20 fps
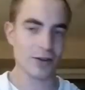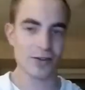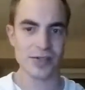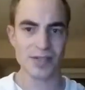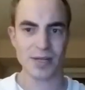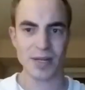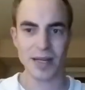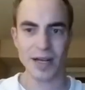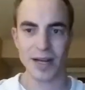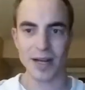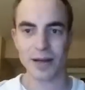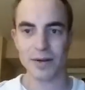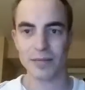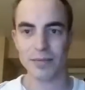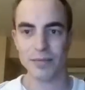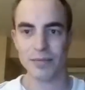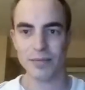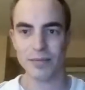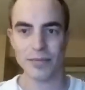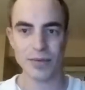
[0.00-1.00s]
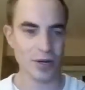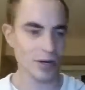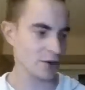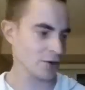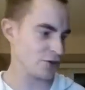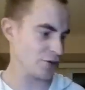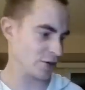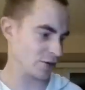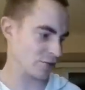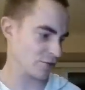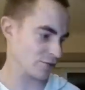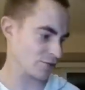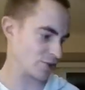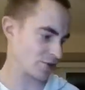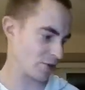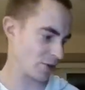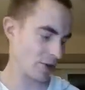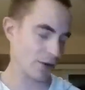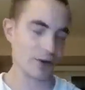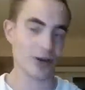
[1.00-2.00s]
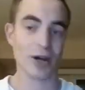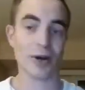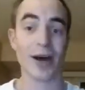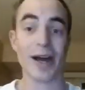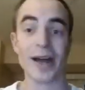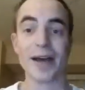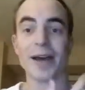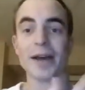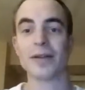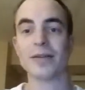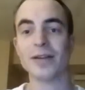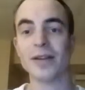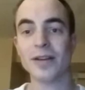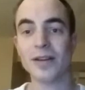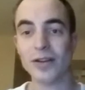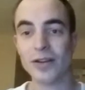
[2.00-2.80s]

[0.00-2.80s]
because he had Jungle Strike. No, I had.